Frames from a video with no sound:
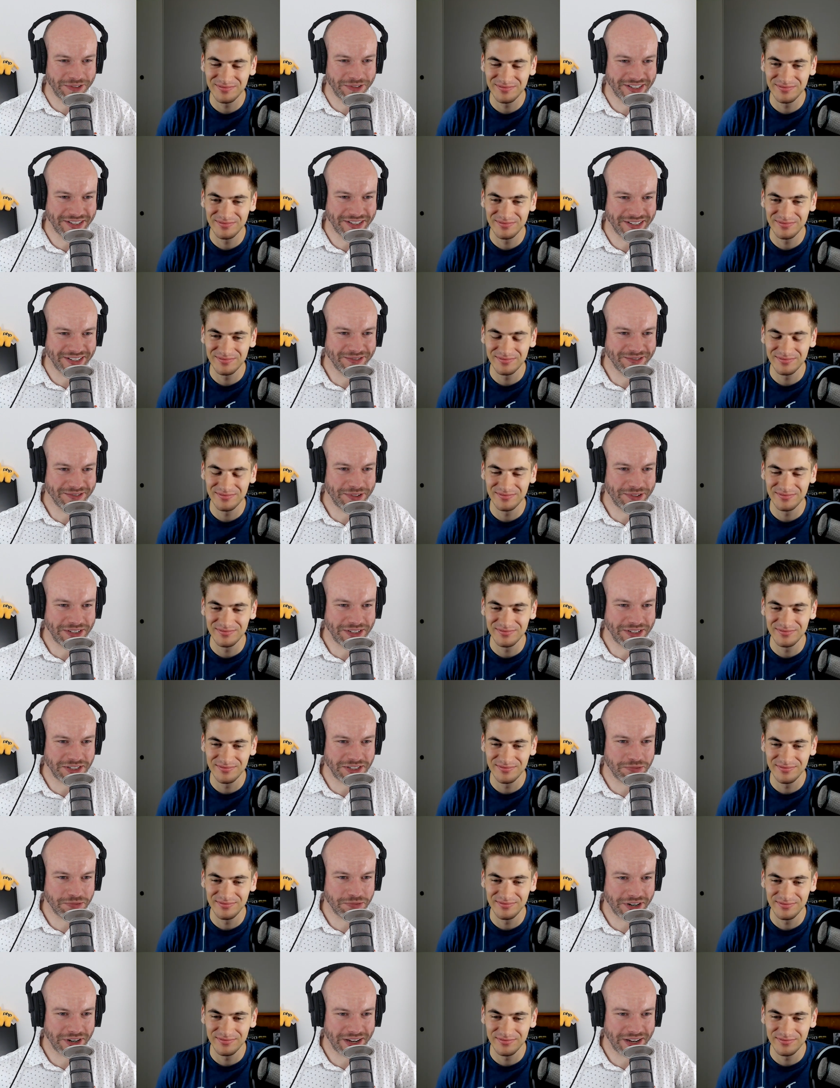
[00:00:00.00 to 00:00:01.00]
Speaker 1: which is which
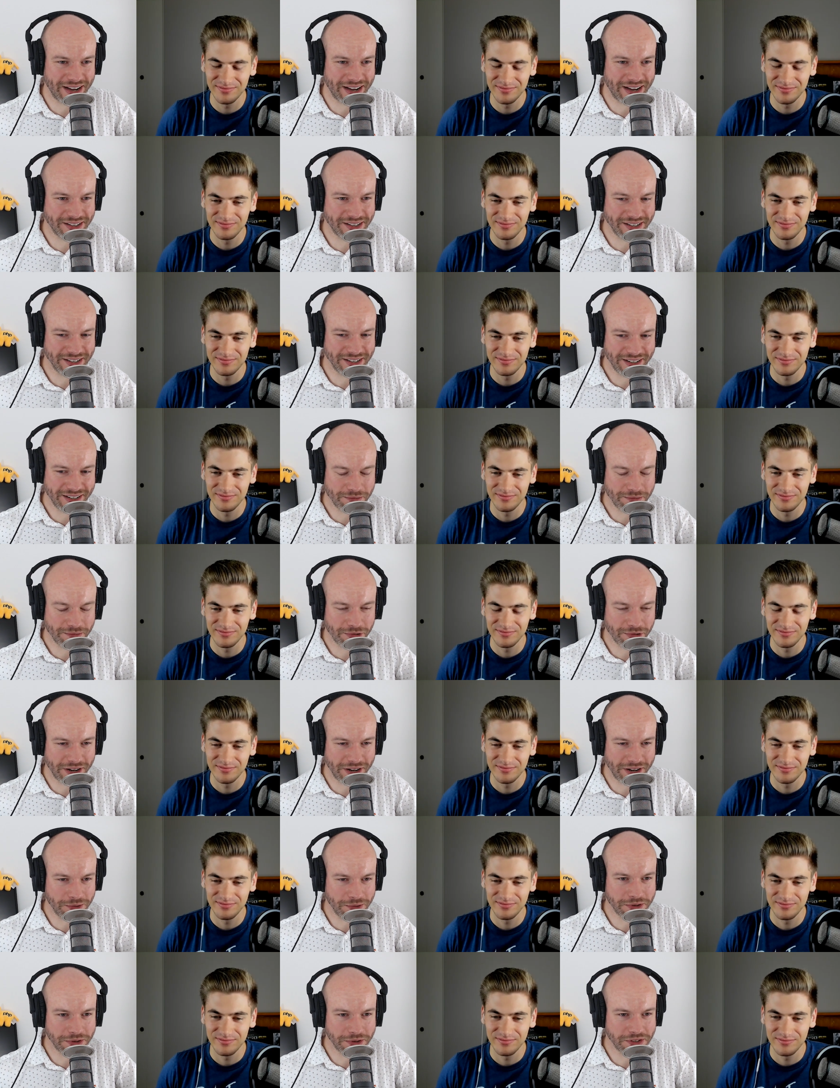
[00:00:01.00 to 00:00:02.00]
is pretty handy,
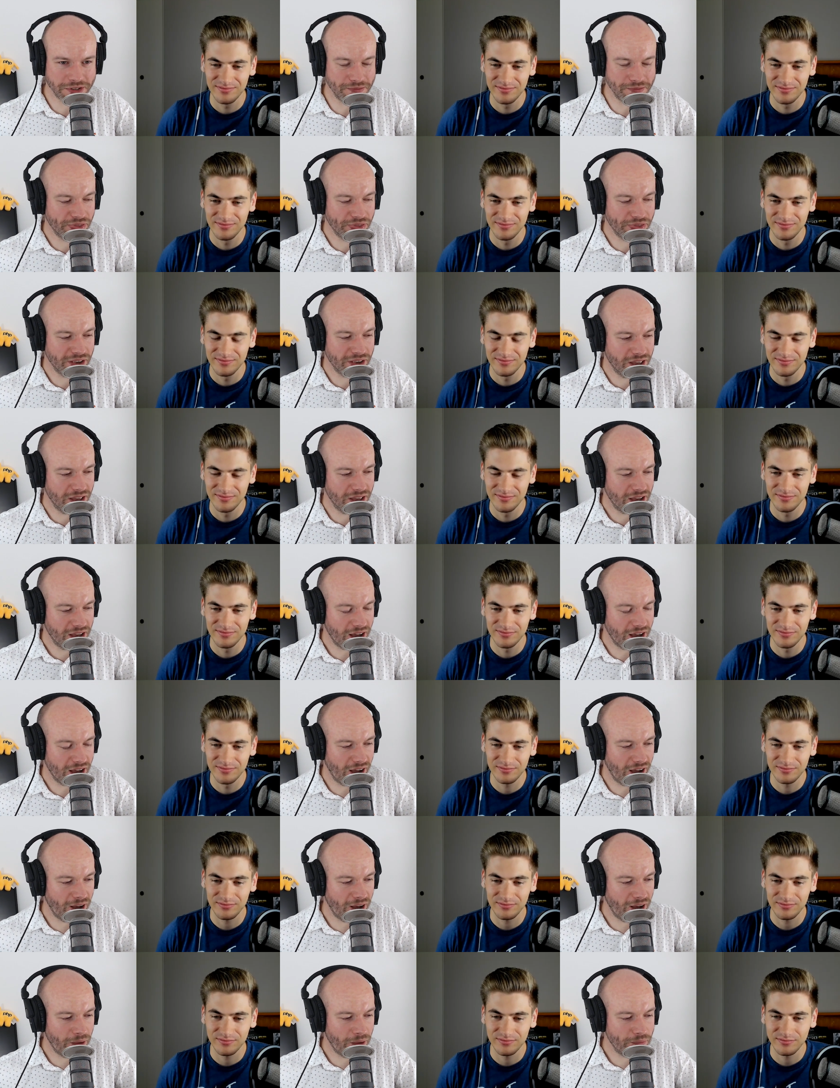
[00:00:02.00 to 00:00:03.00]
pretty awesome.
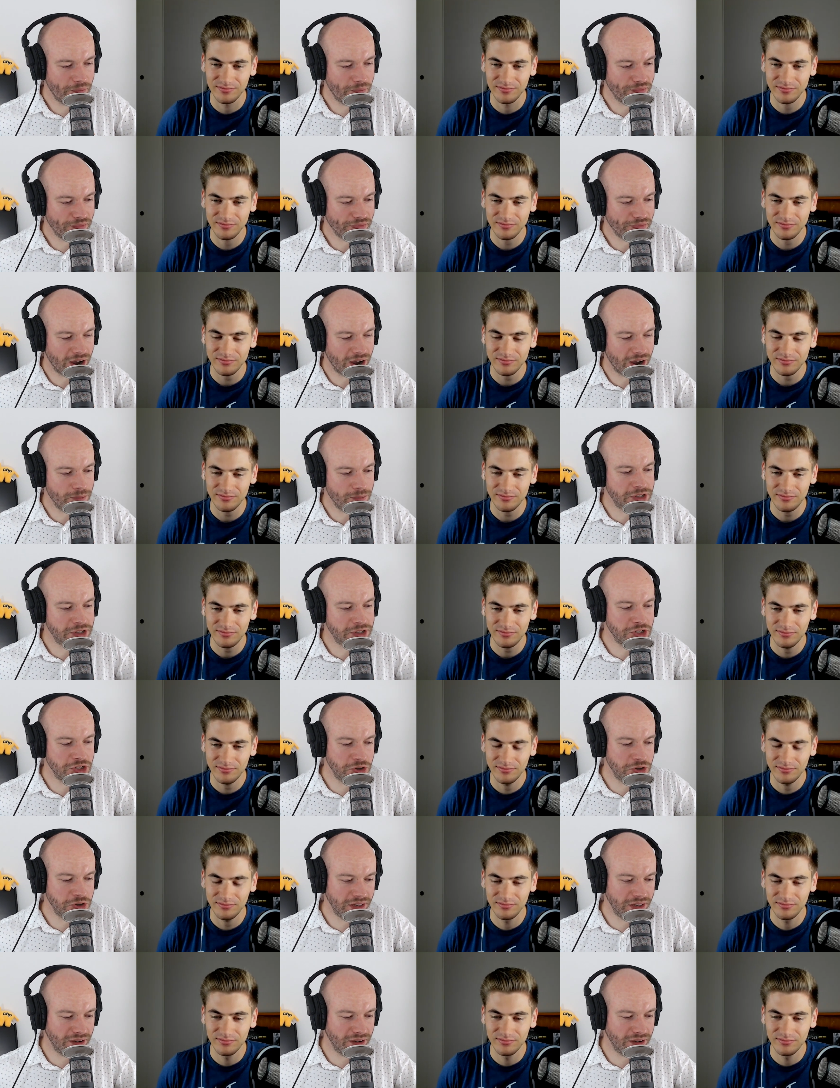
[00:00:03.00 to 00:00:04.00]
Um, I'm
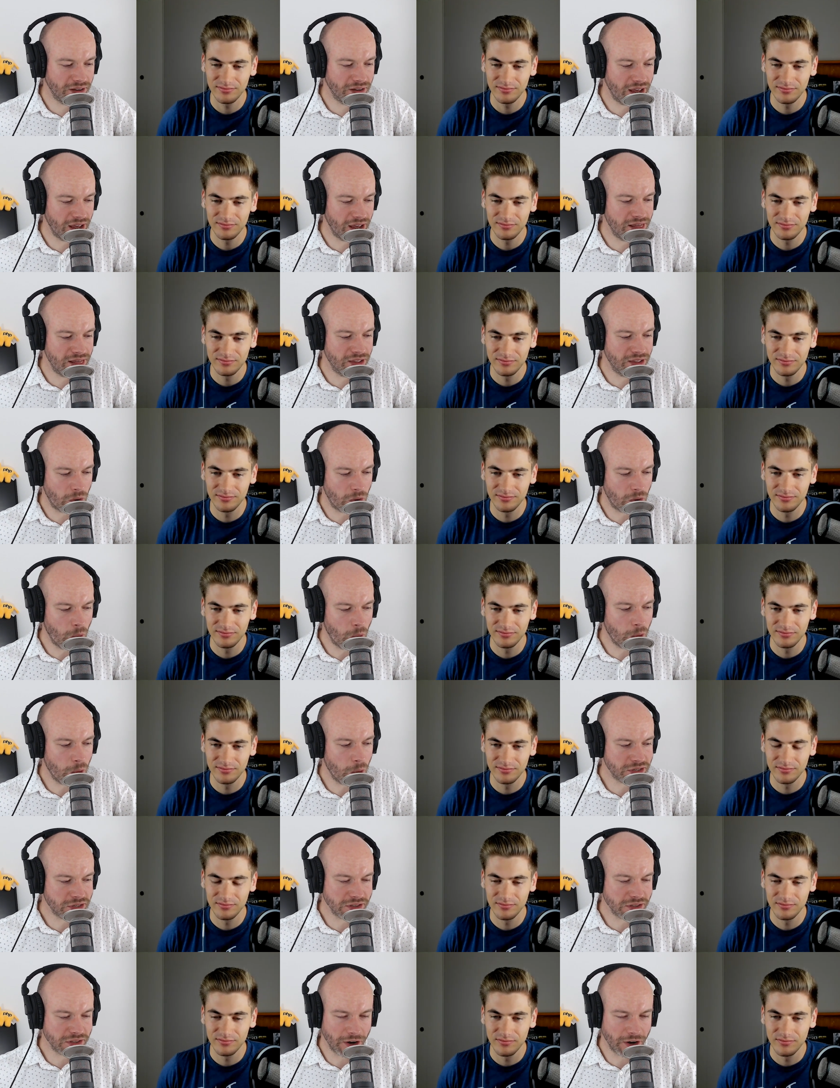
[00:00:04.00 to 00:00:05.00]
assuming in the
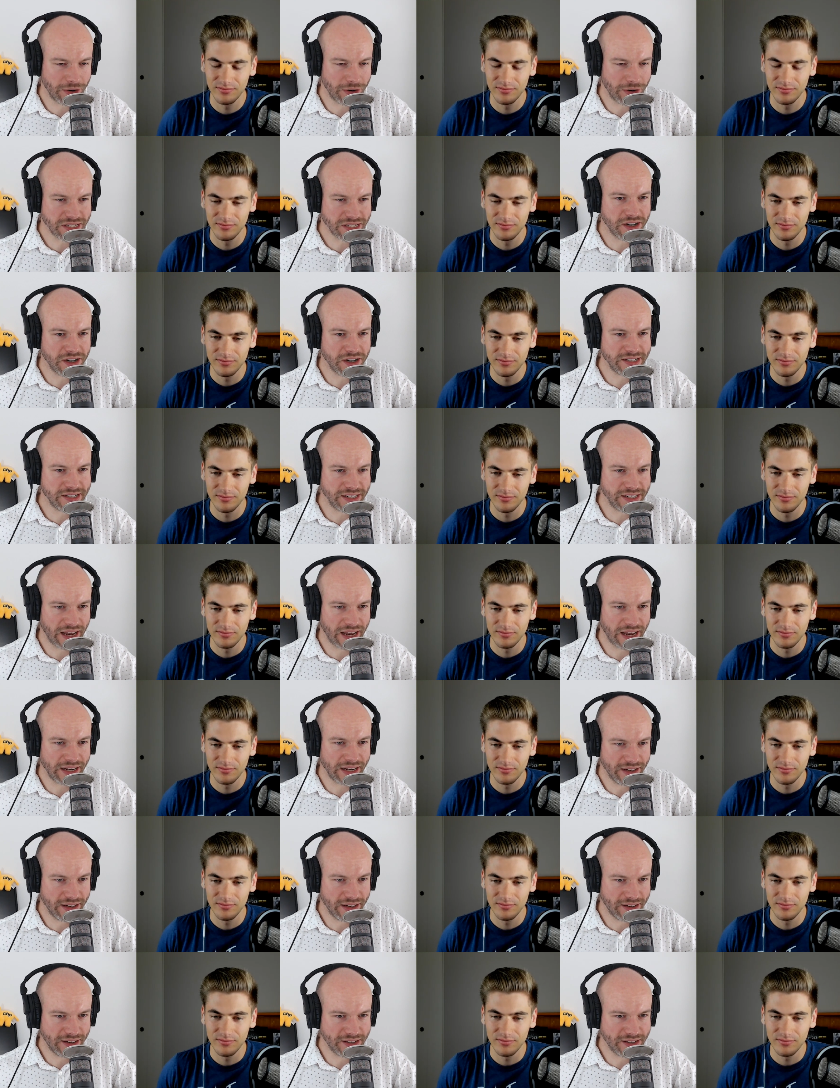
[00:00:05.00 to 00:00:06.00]
course though, it's nice and
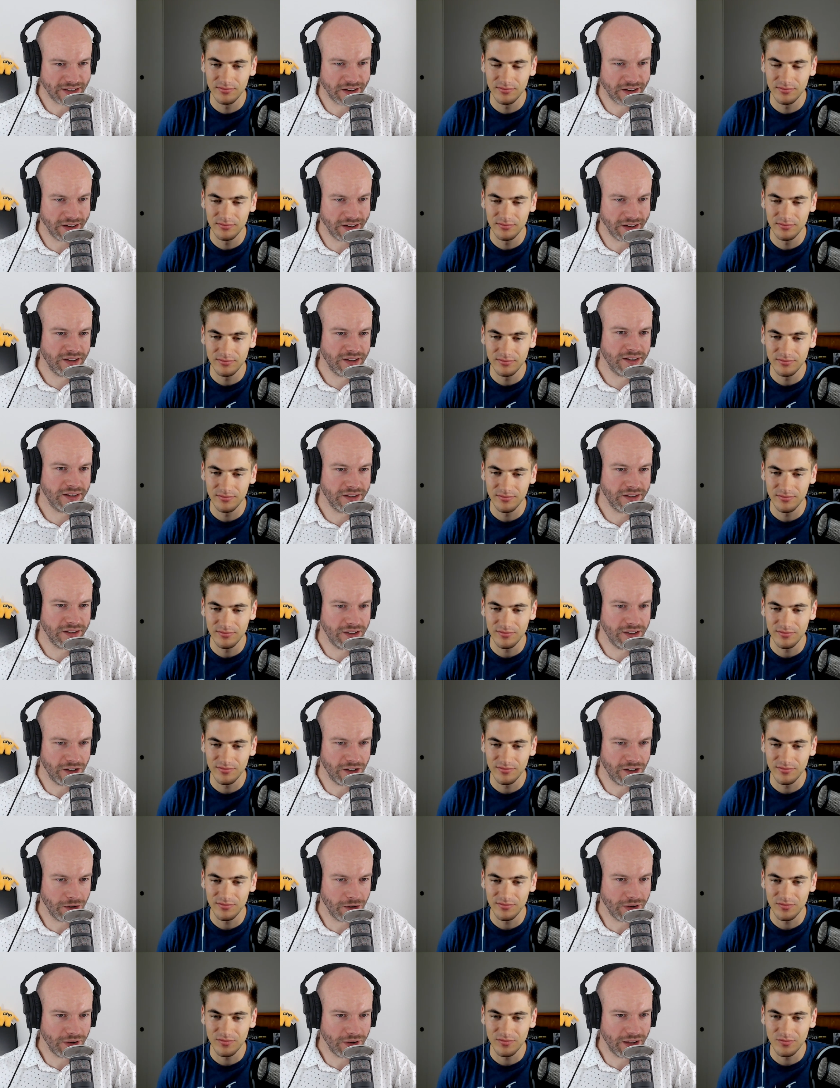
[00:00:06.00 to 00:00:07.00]
clean. It's like, you
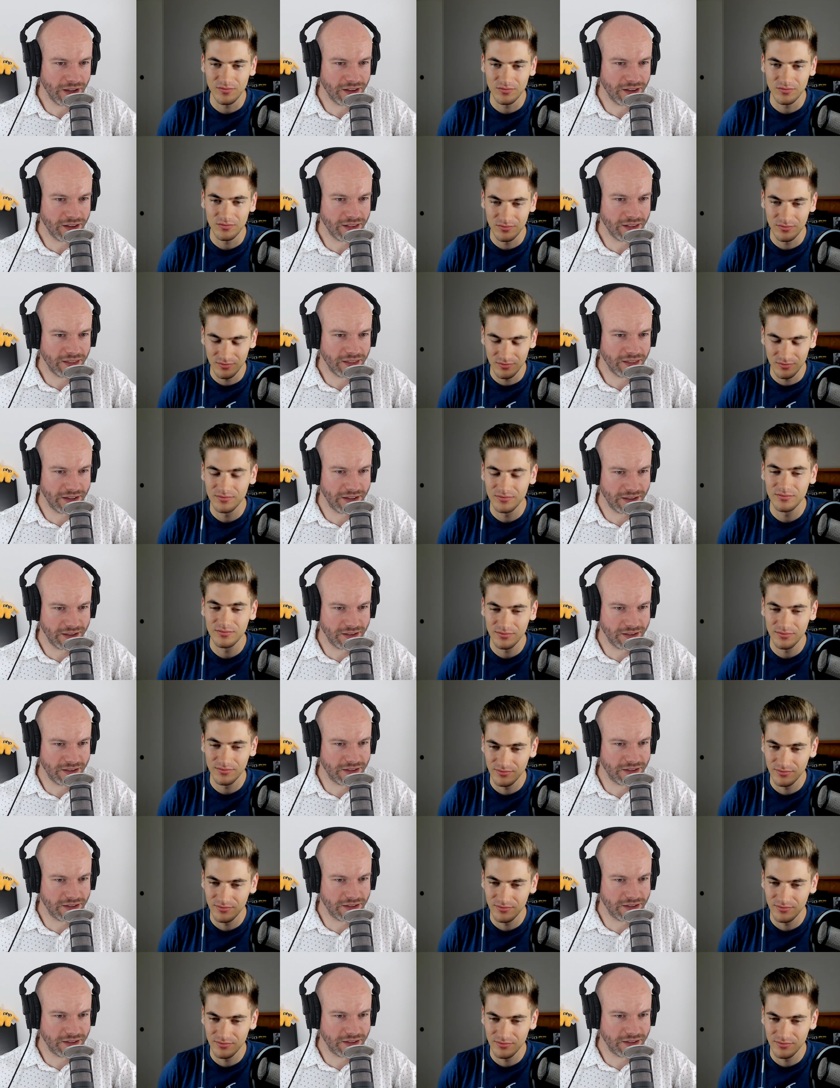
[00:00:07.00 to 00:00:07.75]
know, the